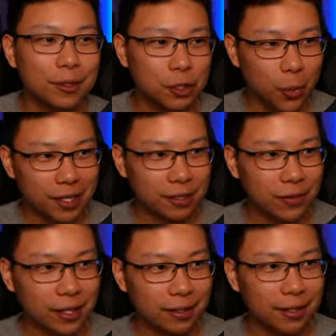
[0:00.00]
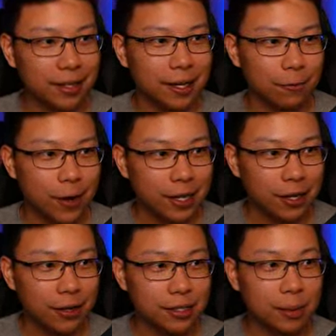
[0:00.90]
two X event, and I read
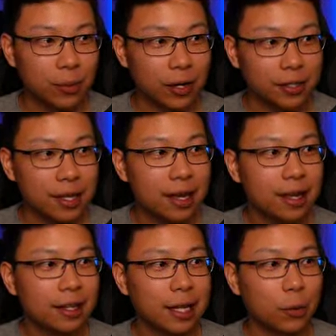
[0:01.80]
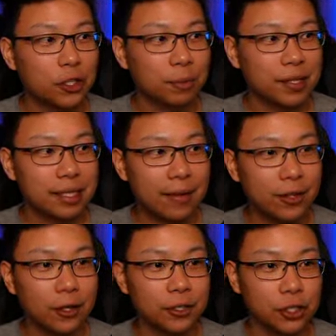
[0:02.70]
here and somewhere else that we should be saving
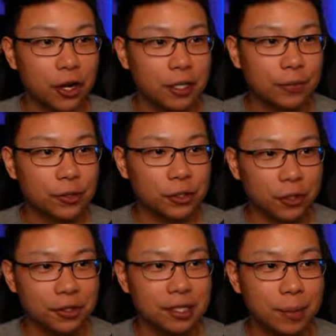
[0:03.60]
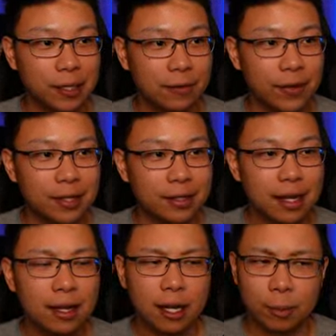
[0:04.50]
our shards for certain summoning events.
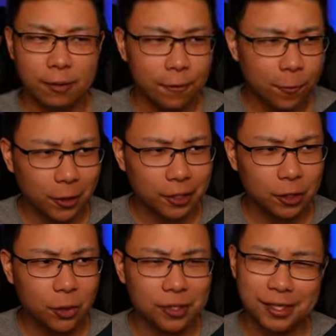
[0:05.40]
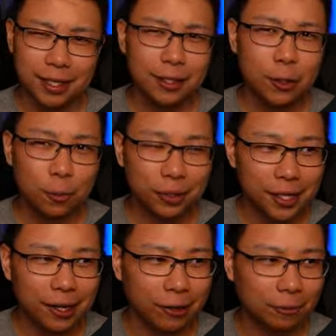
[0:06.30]
I'm level forty-two, still a new
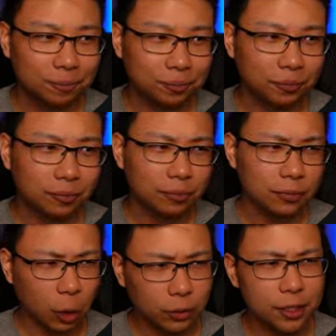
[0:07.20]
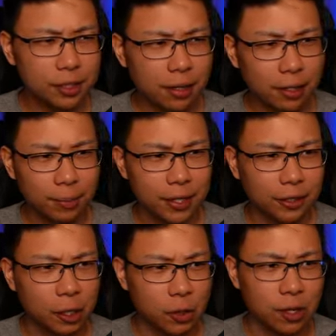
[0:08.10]
player. Only started a month
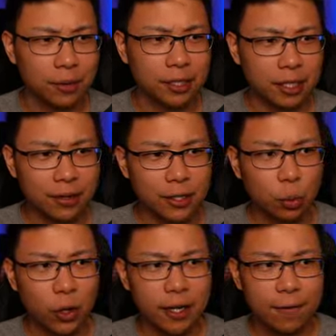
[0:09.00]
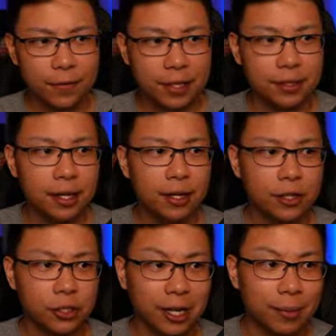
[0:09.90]
ago, so I was curious what events
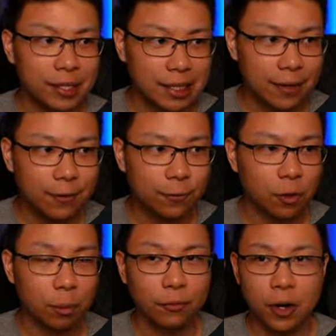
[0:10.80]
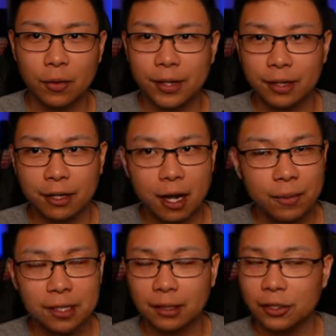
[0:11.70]
should I be saving for. Before I read their
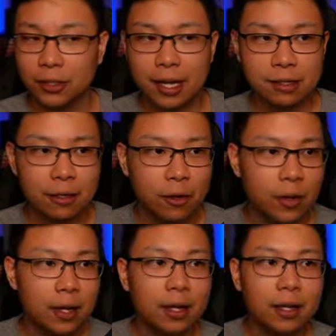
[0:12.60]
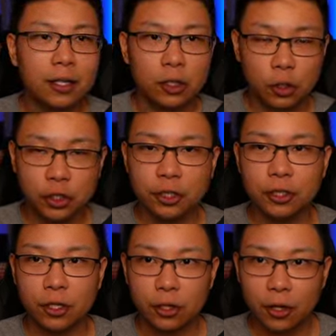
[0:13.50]
comments, I'll let you guys know. You should
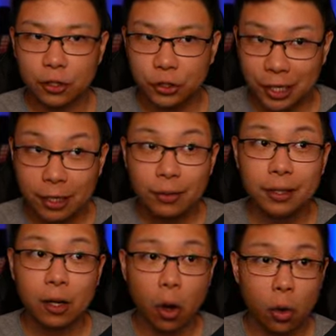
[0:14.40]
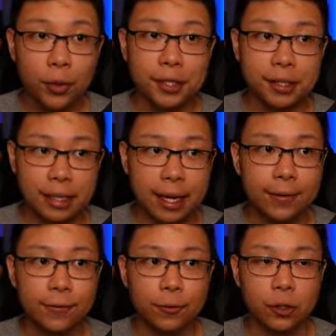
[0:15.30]
generally always save
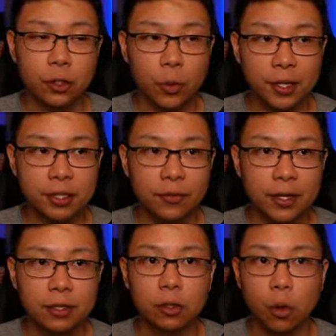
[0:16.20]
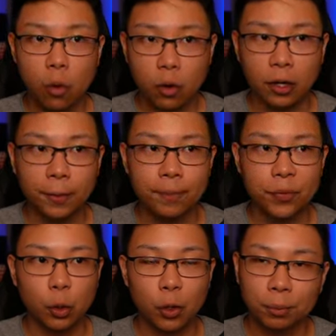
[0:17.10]
for two X events or
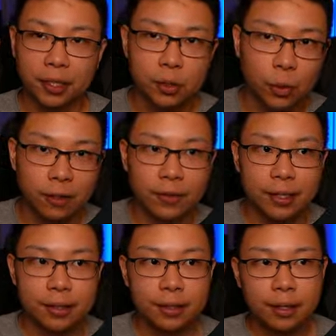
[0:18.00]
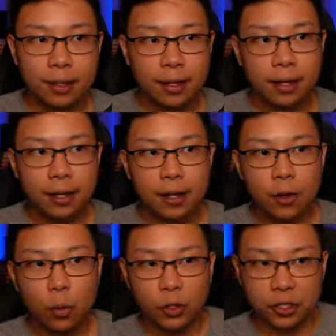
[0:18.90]
the one plus one events,
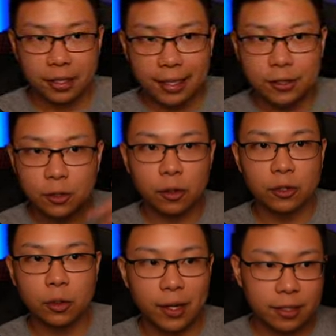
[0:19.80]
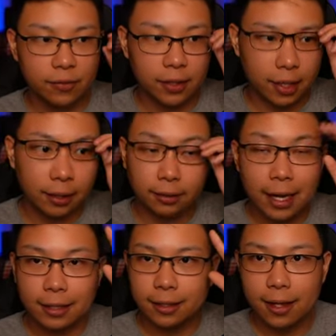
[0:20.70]
which is like a pseudo two X event, I,
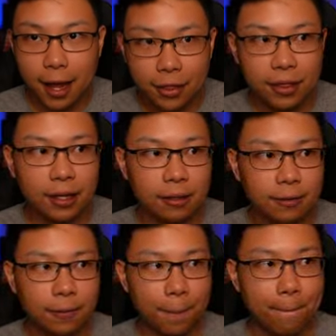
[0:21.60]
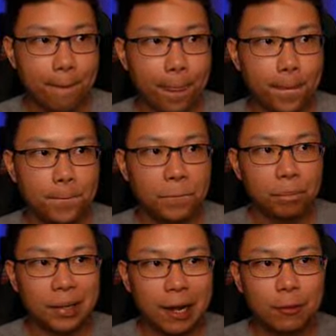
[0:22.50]
I, I think.
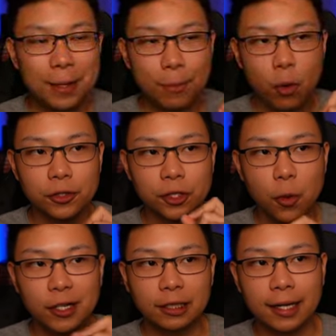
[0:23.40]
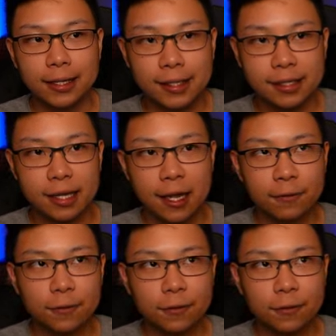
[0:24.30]
But I would be more so inclined to save